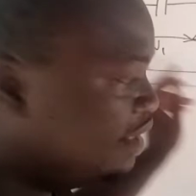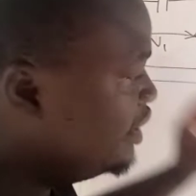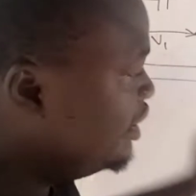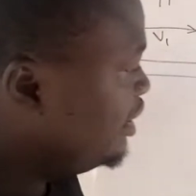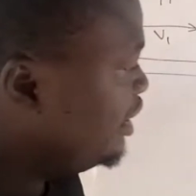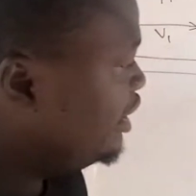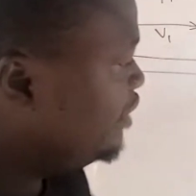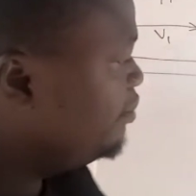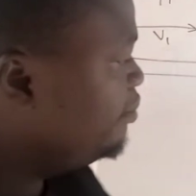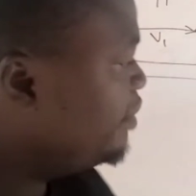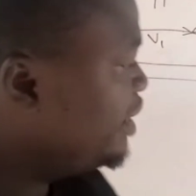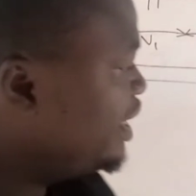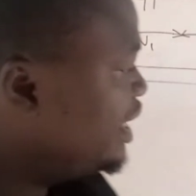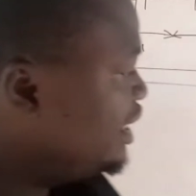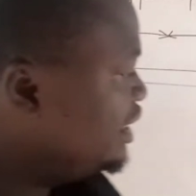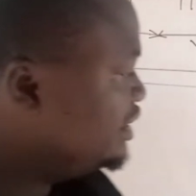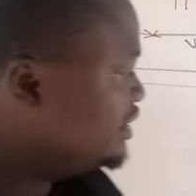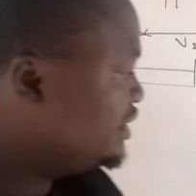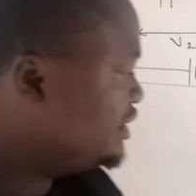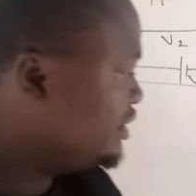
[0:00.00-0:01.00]
it
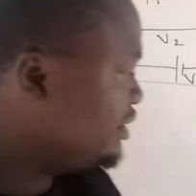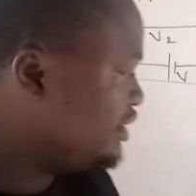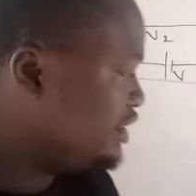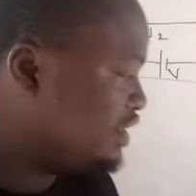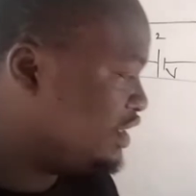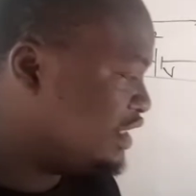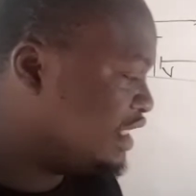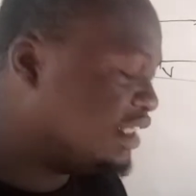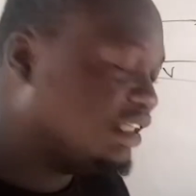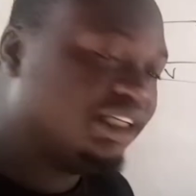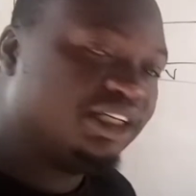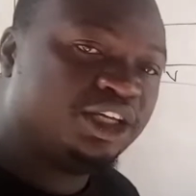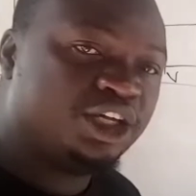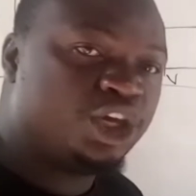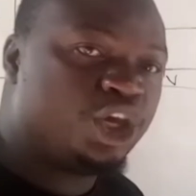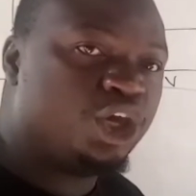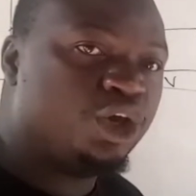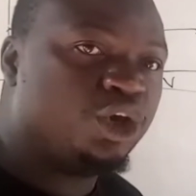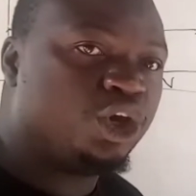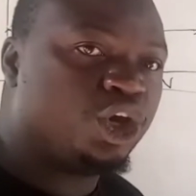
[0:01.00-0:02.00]
means
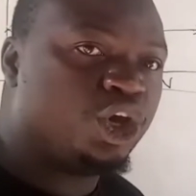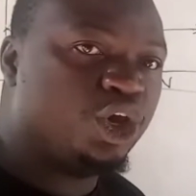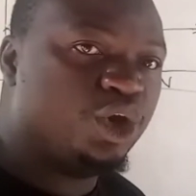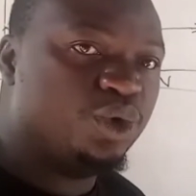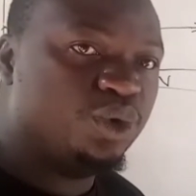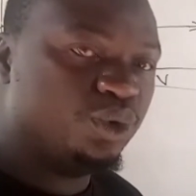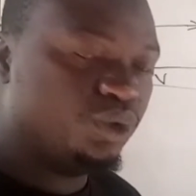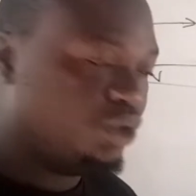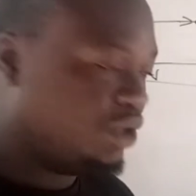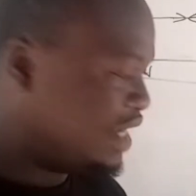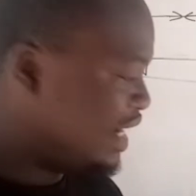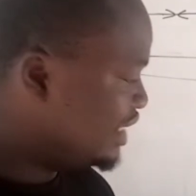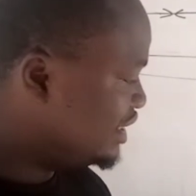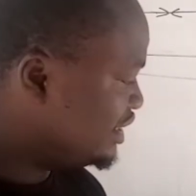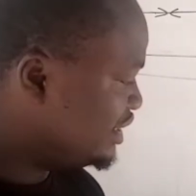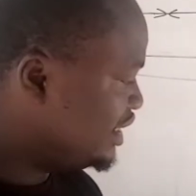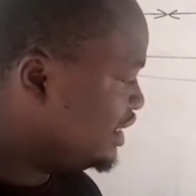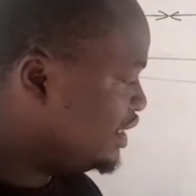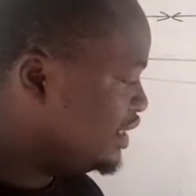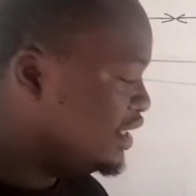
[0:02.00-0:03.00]
Q. You can
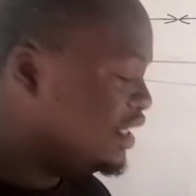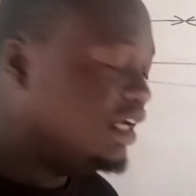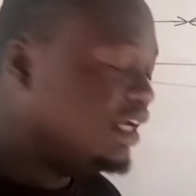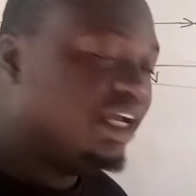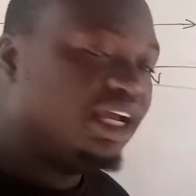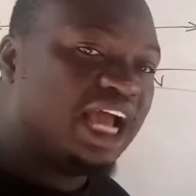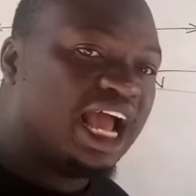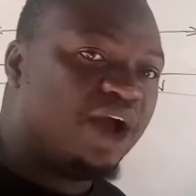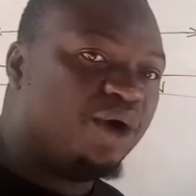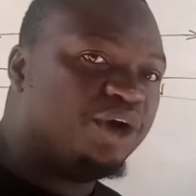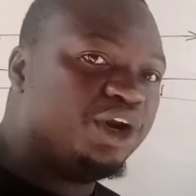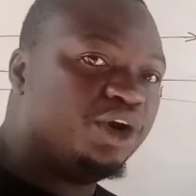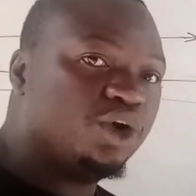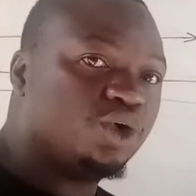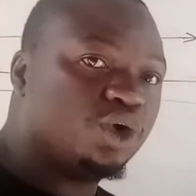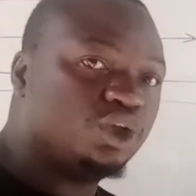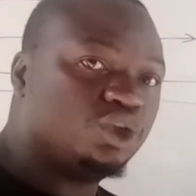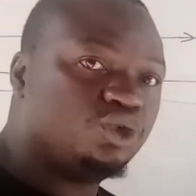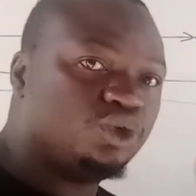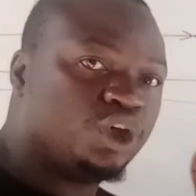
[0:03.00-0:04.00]
see I already
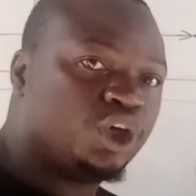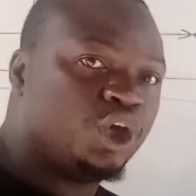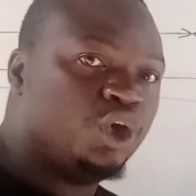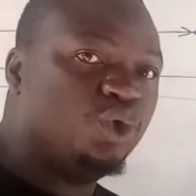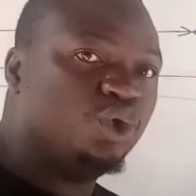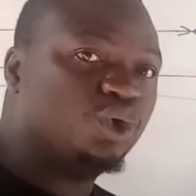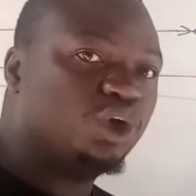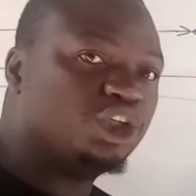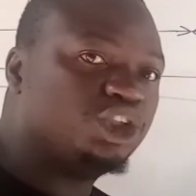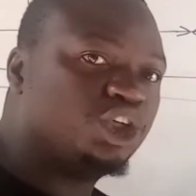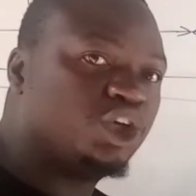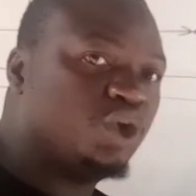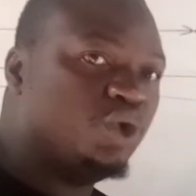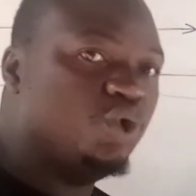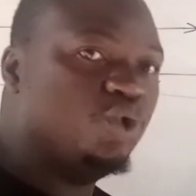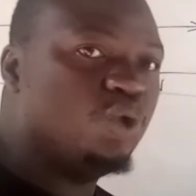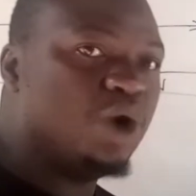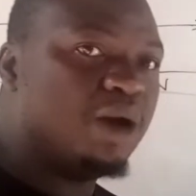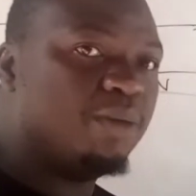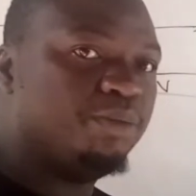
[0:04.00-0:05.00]
wrote Q, not
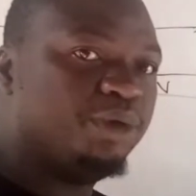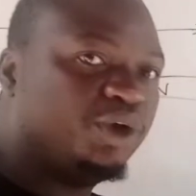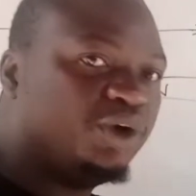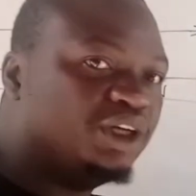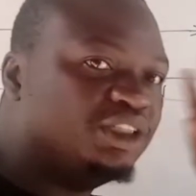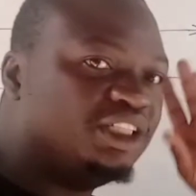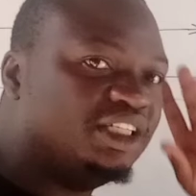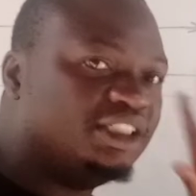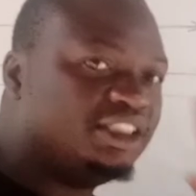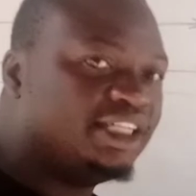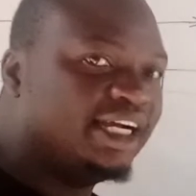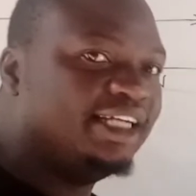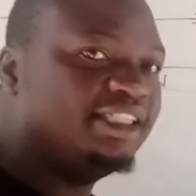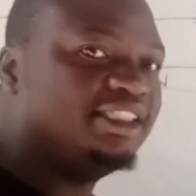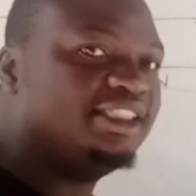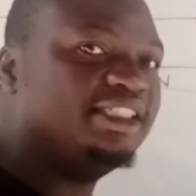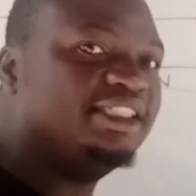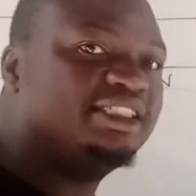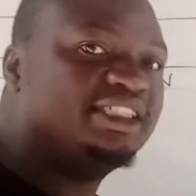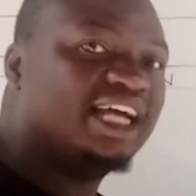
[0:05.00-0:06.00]
Q1, because the
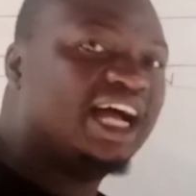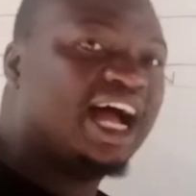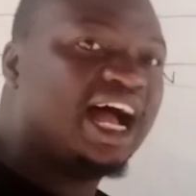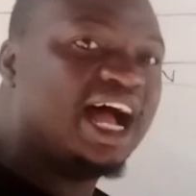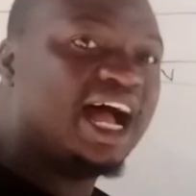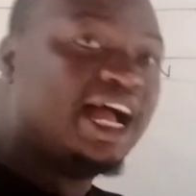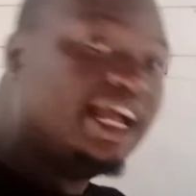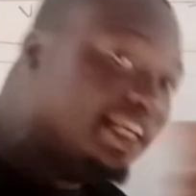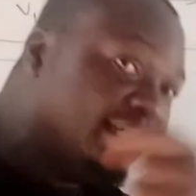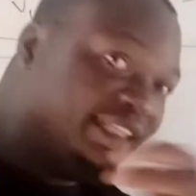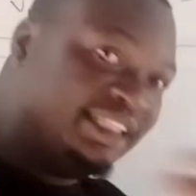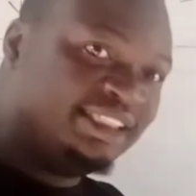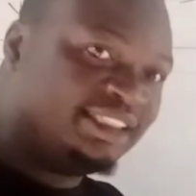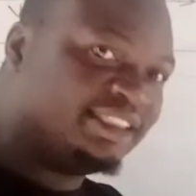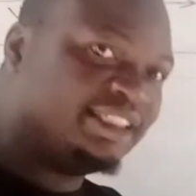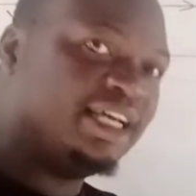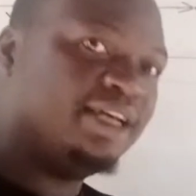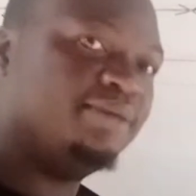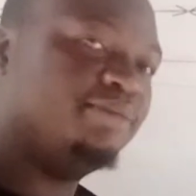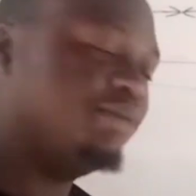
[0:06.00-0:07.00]
charges are the
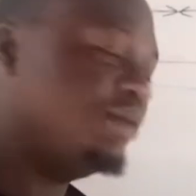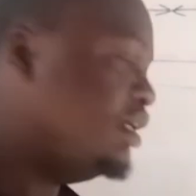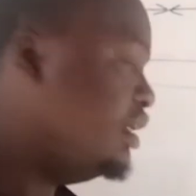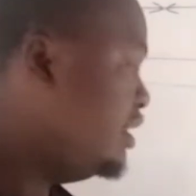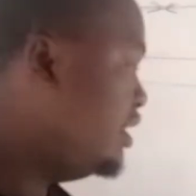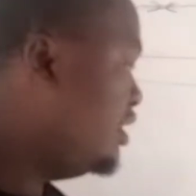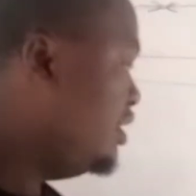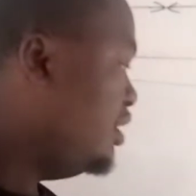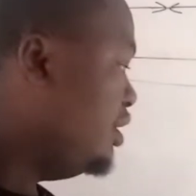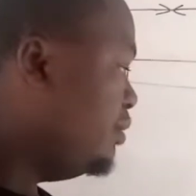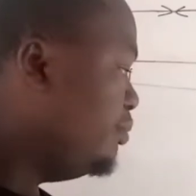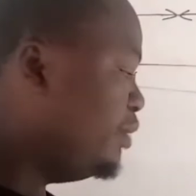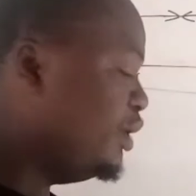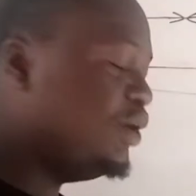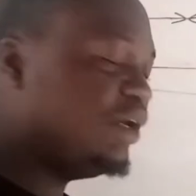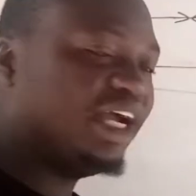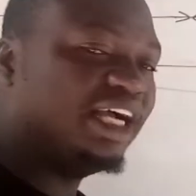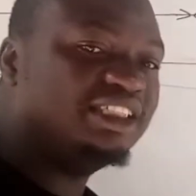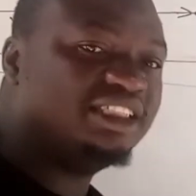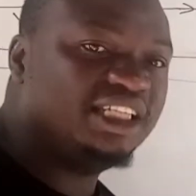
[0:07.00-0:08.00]
same. But you
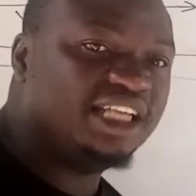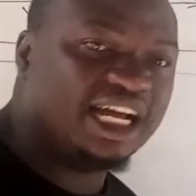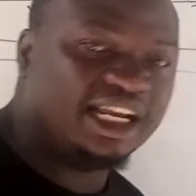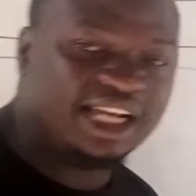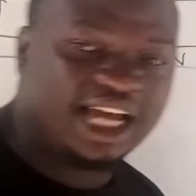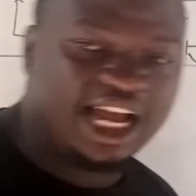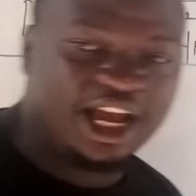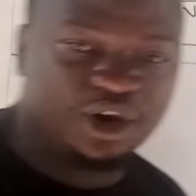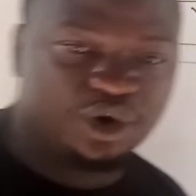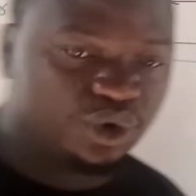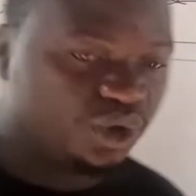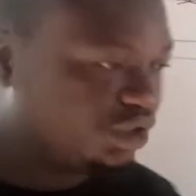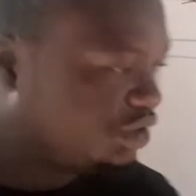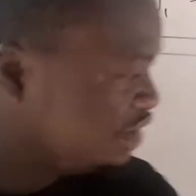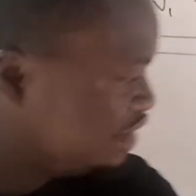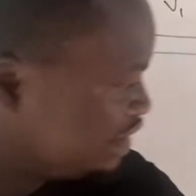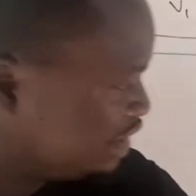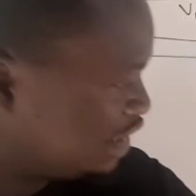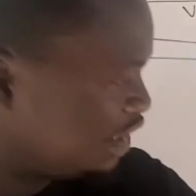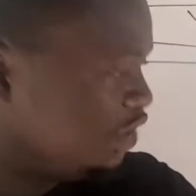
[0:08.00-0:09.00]
can see that I wrote
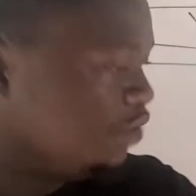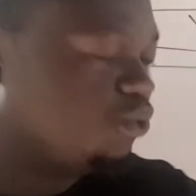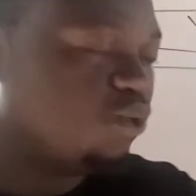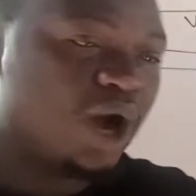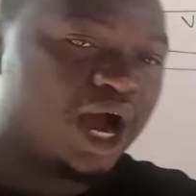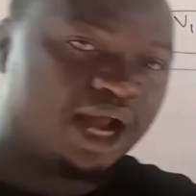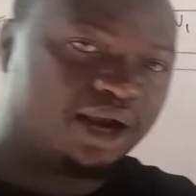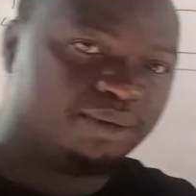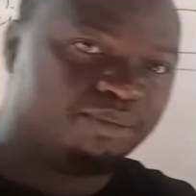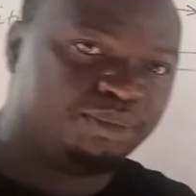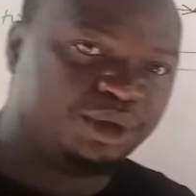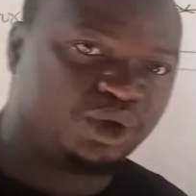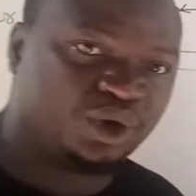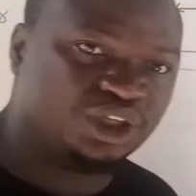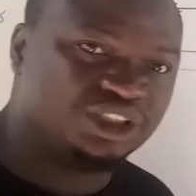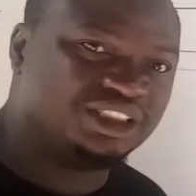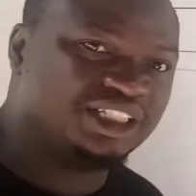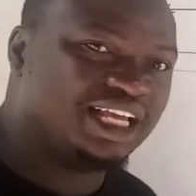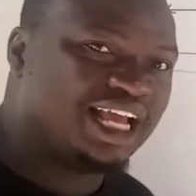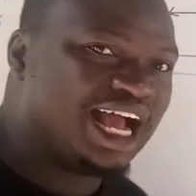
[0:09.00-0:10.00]
C1
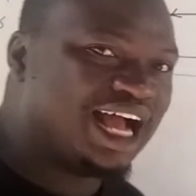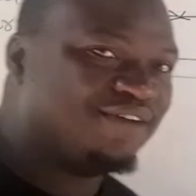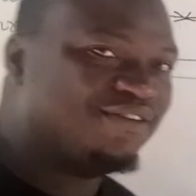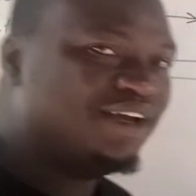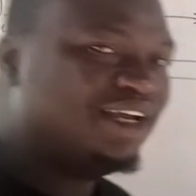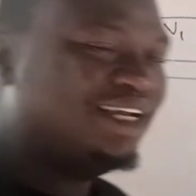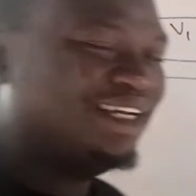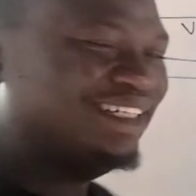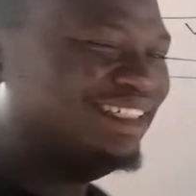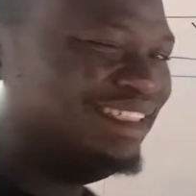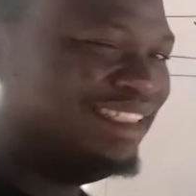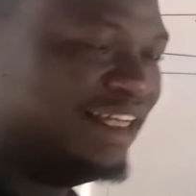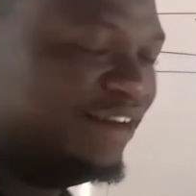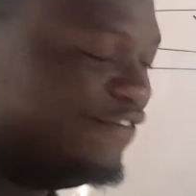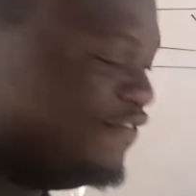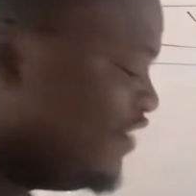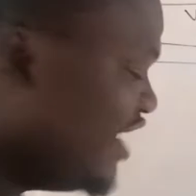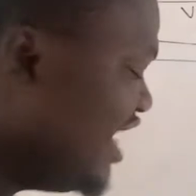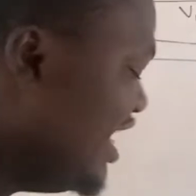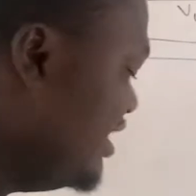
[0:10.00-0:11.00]
because they have
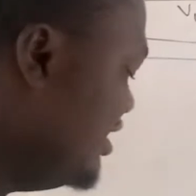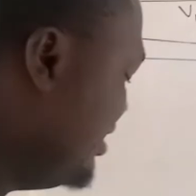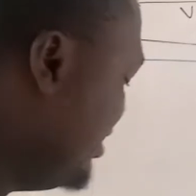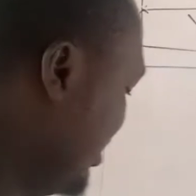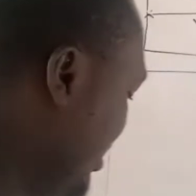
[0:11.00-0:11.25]
different